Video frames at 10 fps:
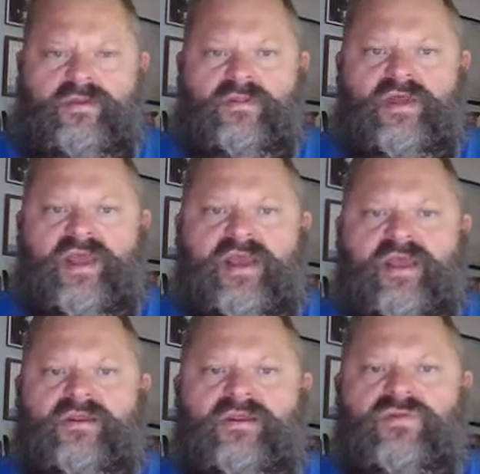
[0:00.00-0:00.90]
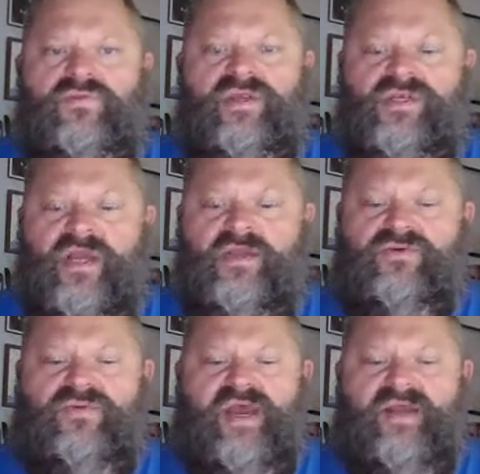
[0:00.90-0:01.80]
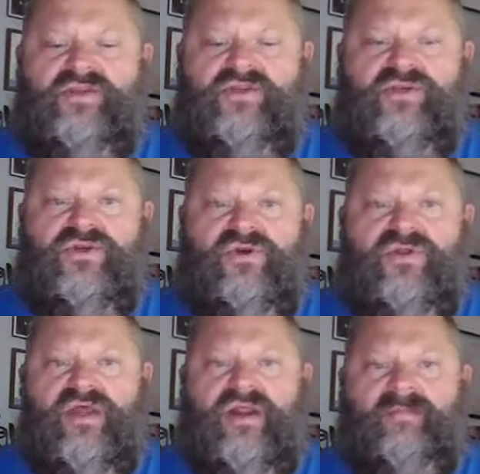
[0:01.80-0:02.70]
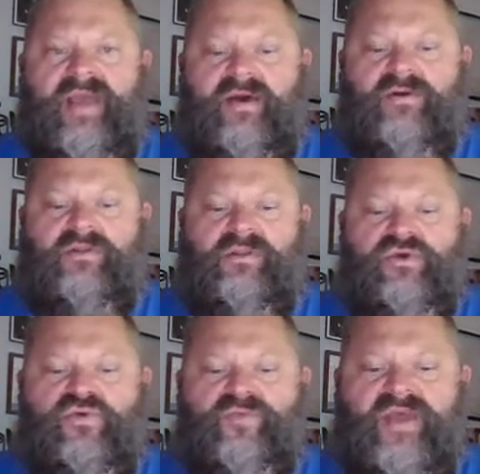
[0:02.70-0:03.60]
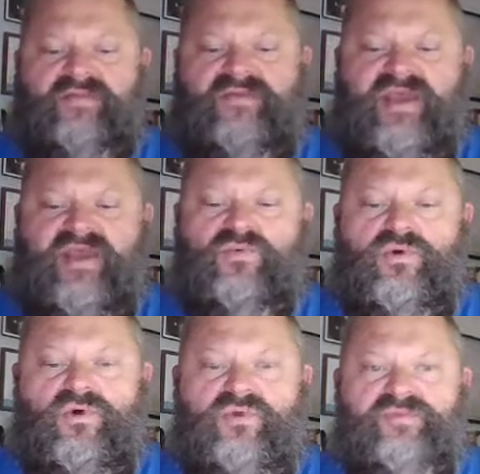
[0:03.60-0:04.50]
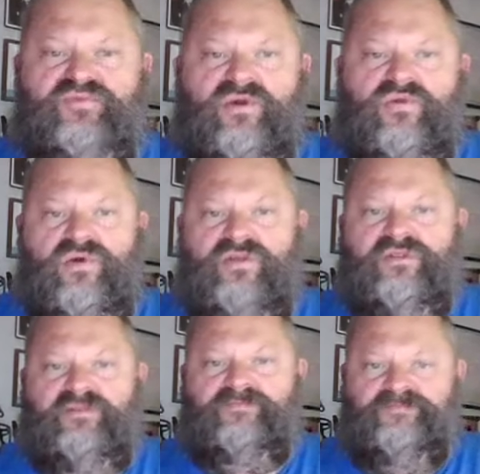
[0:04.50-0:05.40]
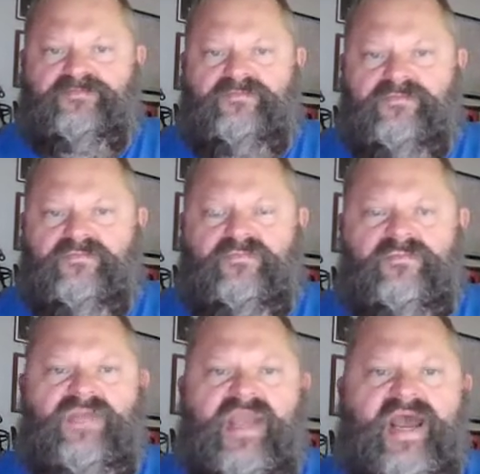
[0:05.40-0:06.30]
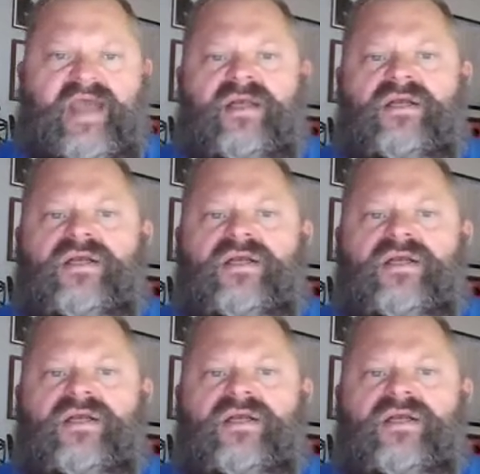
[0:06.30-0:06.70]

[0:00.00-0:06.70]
the end, and the reason I do that is to show you that I'm out of the loop and the end will only print once. Okay,